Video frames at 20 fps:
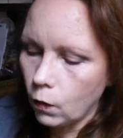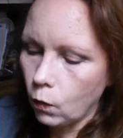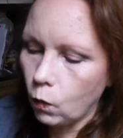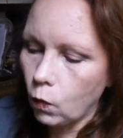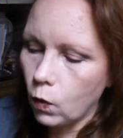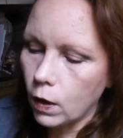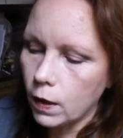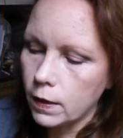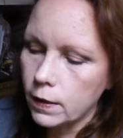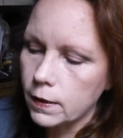
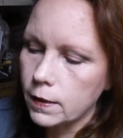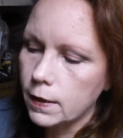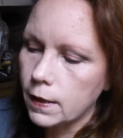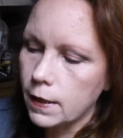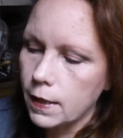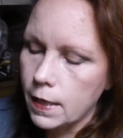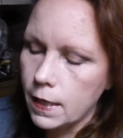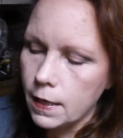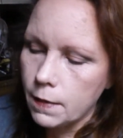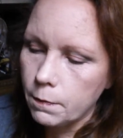was
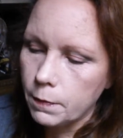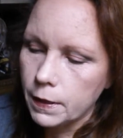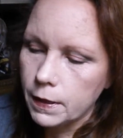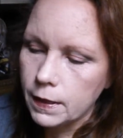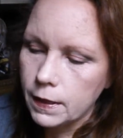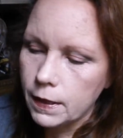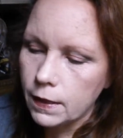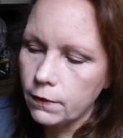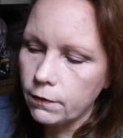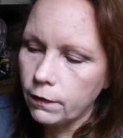the
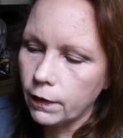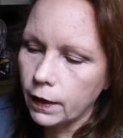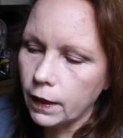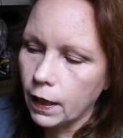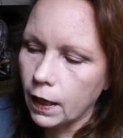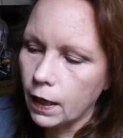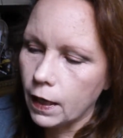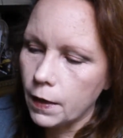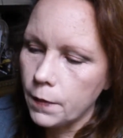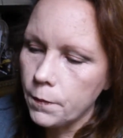
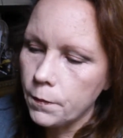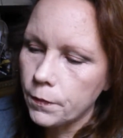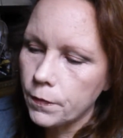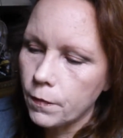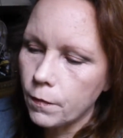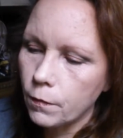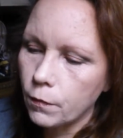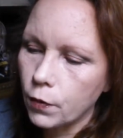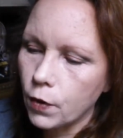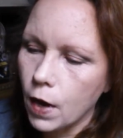Pacifica
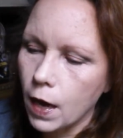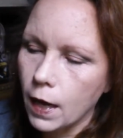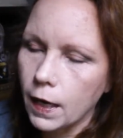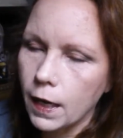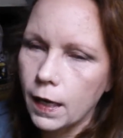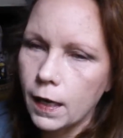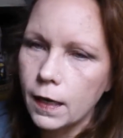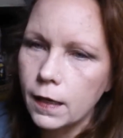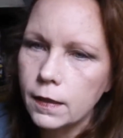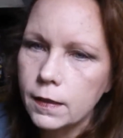
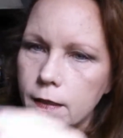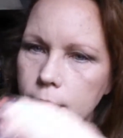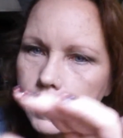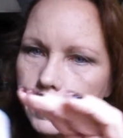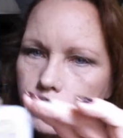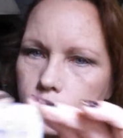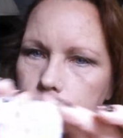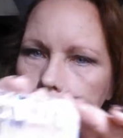product.